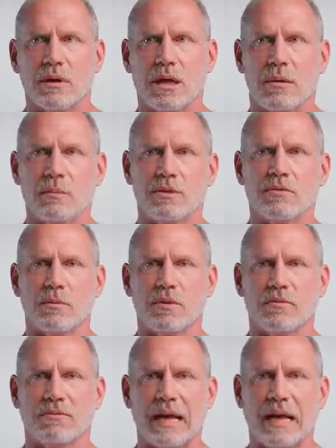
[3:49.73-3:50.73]
comes from
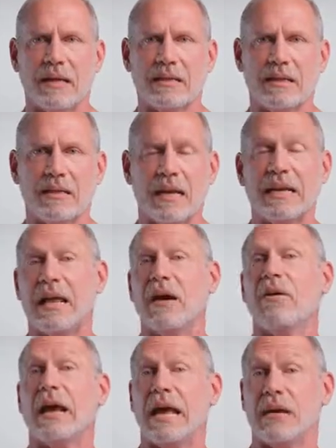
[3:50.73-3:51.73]
the fact that they
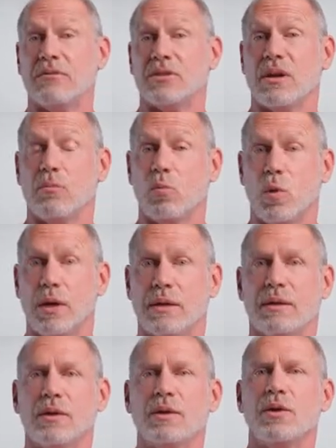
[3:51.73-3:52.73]
now have
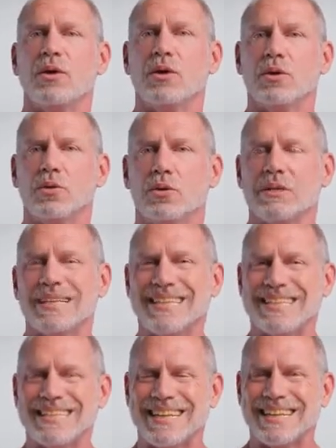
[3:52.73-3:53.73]
someone who is
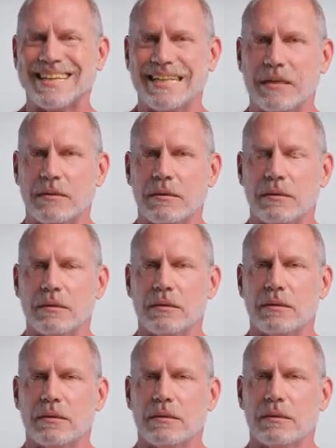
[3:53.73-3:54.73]
listening
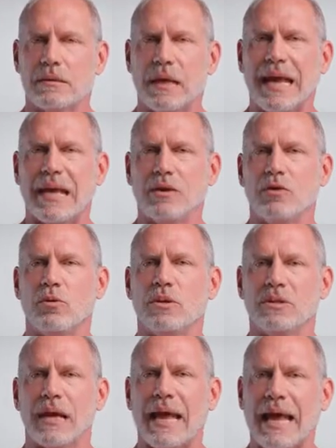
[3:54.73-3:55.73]
and who
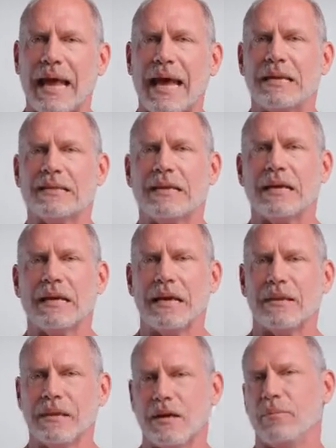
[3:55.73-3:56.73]
is acting
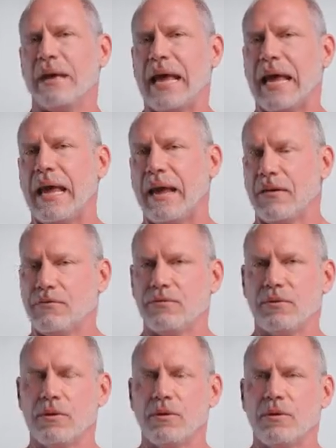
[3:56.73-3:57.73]
on their behalf
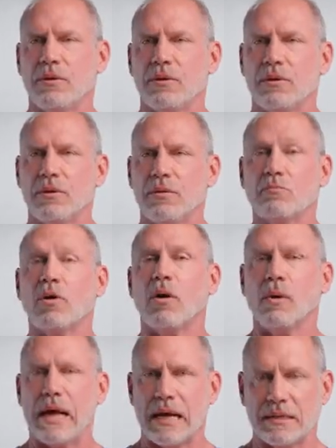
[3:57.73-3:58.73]

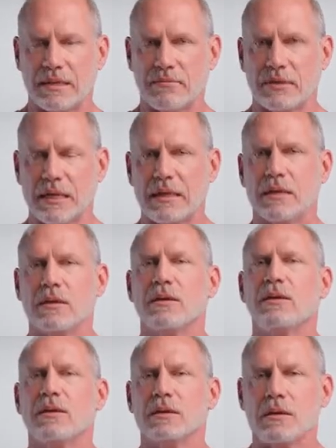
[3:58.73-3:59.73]
proactively
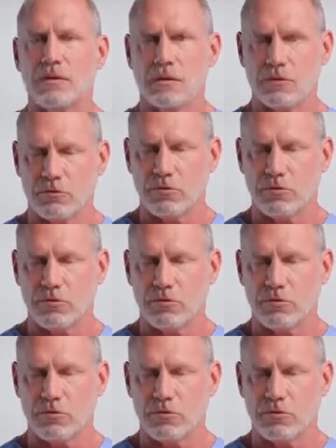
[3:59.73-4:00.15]
to